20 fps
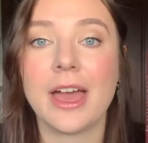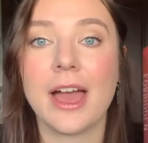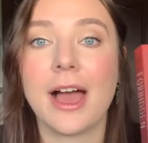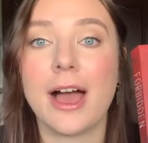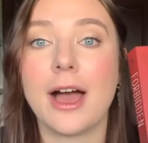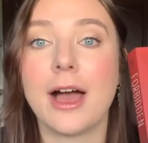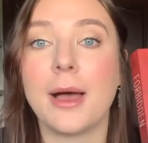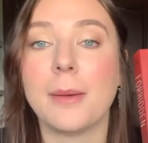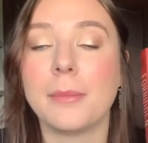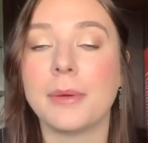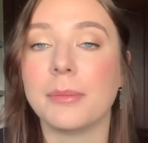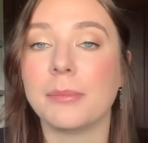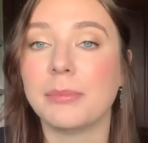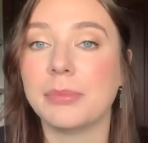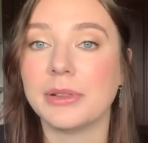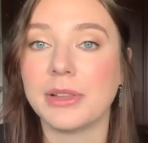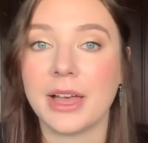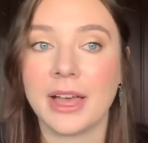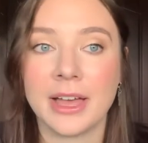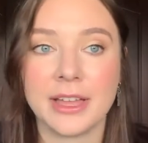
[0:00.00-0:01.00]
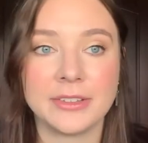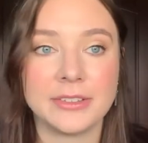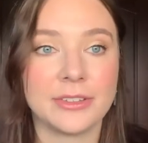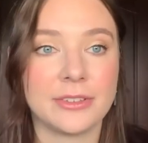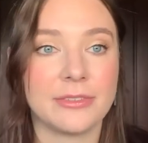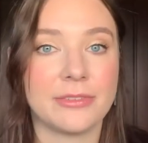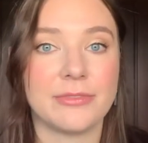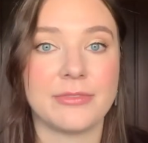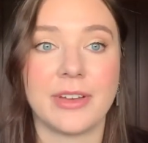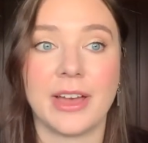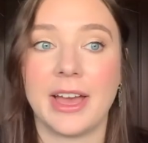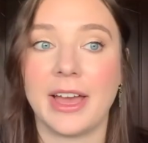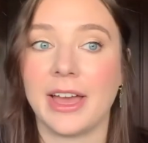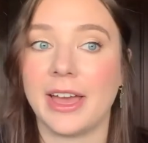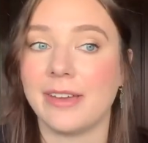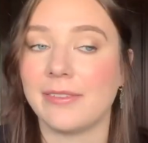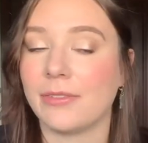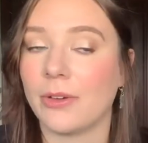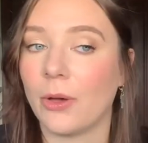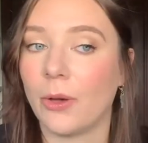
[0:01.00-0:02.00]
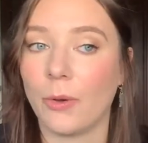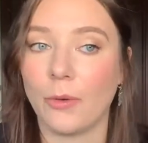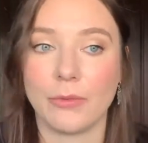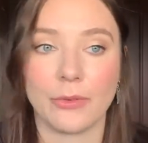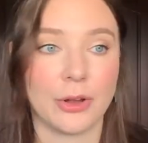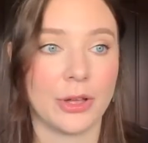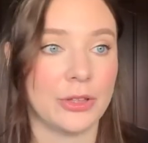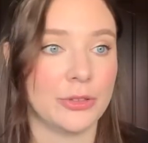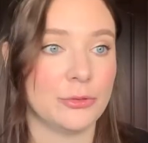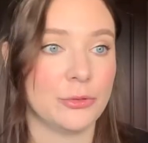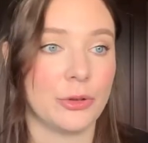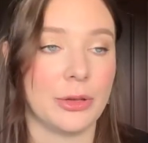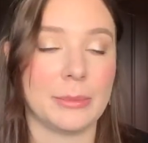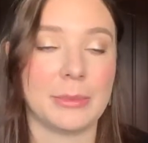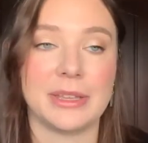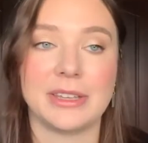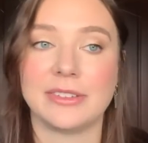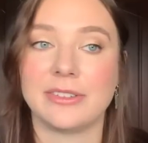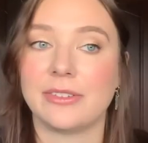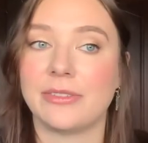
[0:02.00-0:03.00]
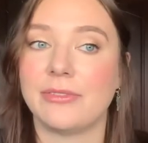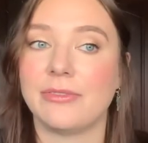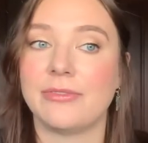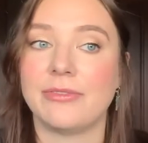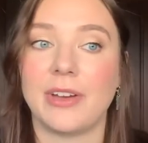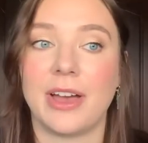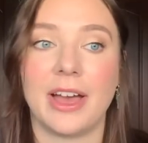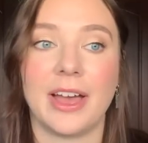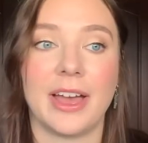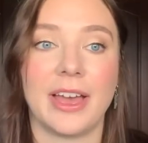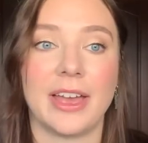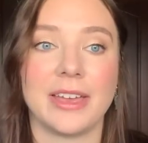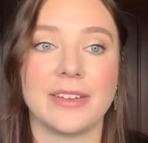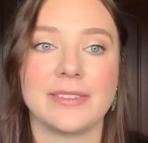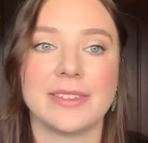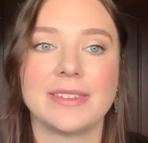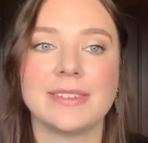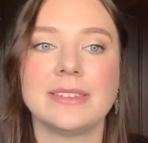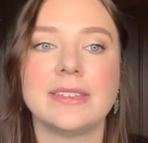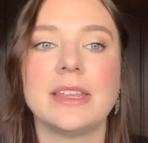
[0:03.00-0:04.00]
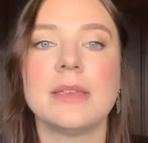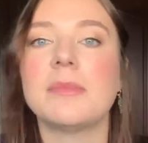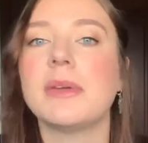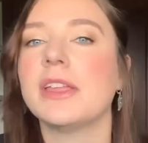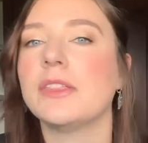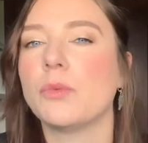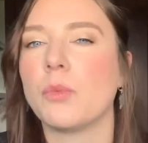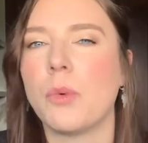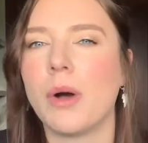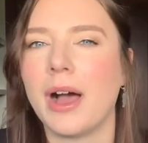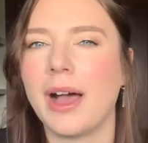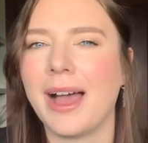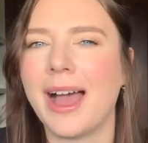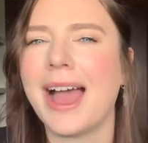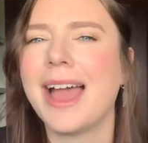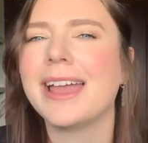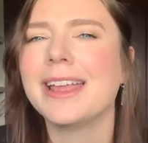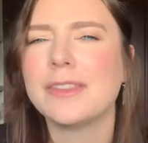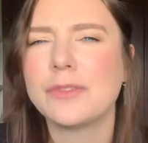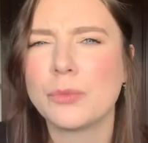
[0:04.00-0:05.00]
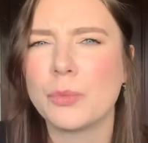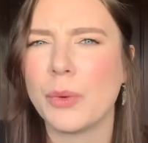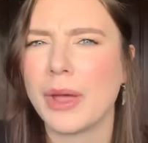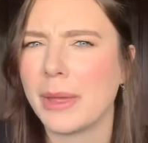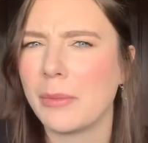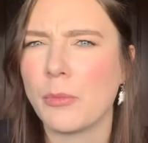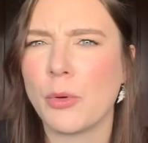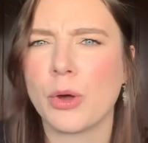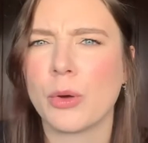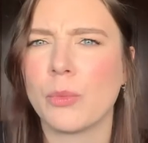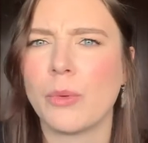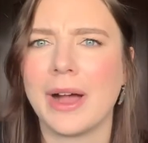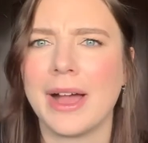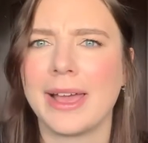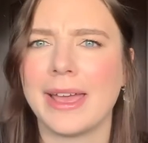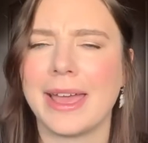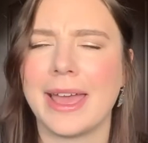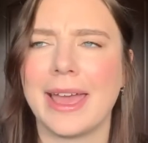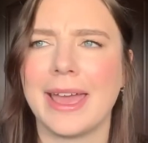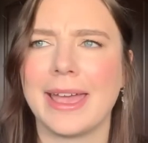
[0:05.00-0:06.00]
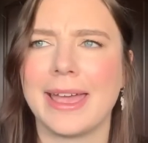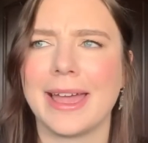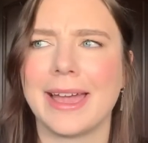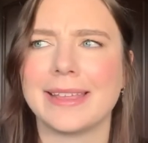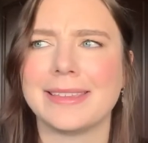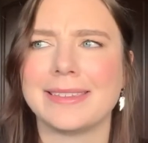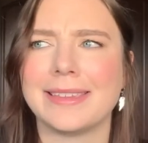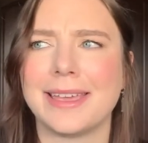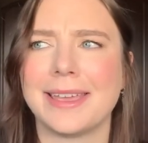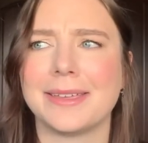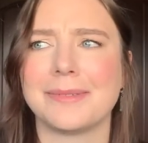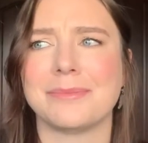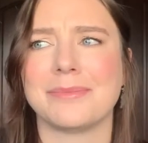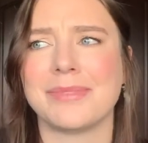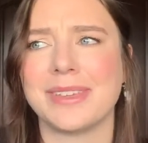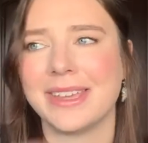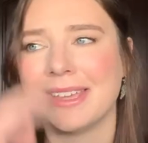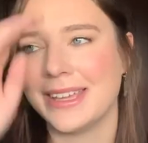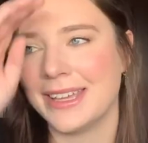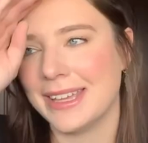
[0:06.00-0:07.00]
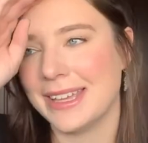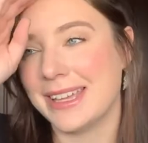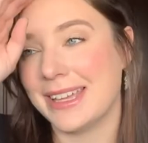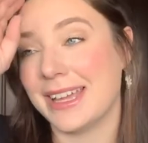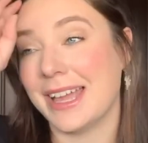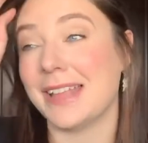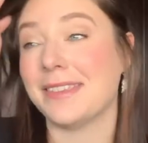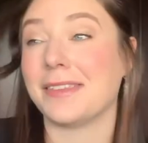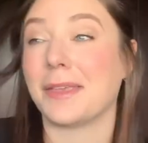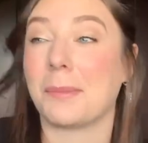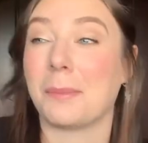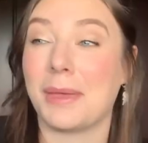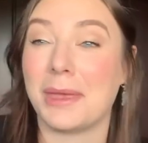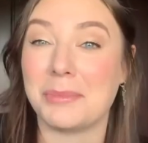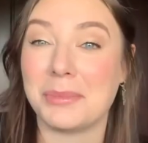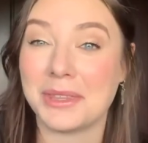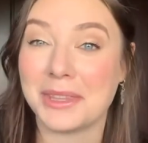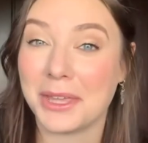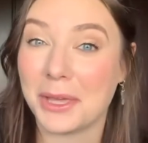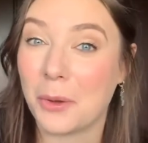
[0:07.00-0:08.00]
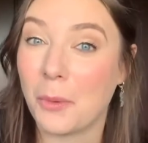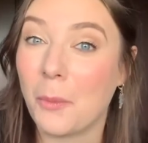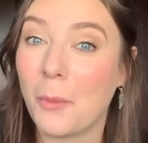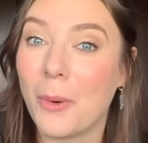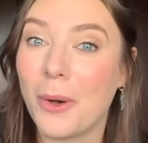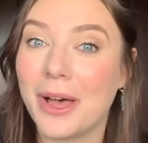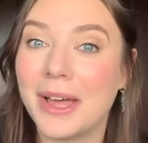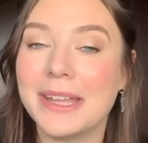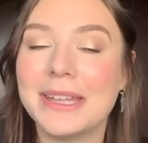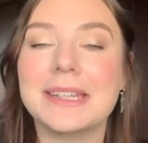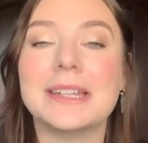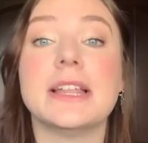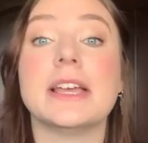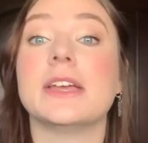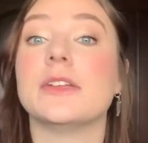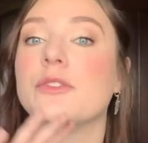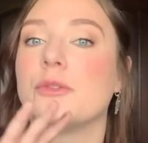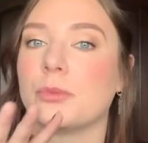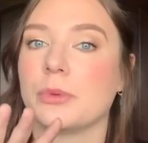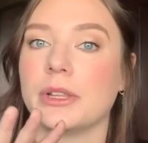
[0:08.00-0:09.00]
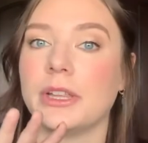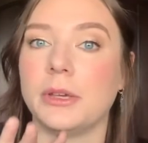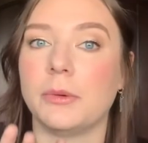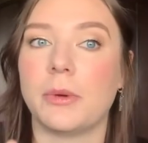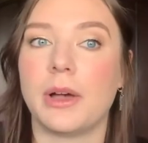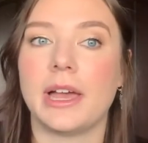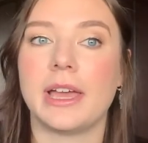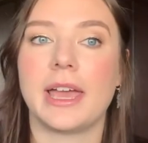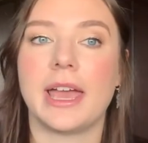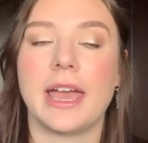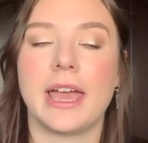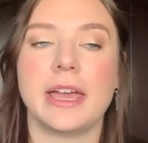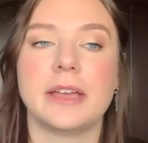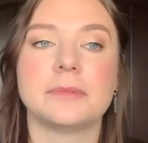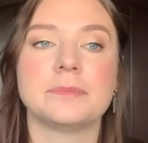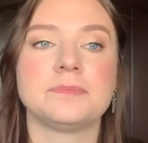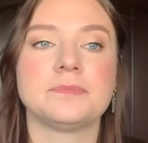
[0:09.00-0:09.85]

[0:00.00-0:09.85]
Um, plot five, overall enjoyment five. Steam, it's wa it's way more YA. I'd say it's like maybe like a one. Like it's really YA.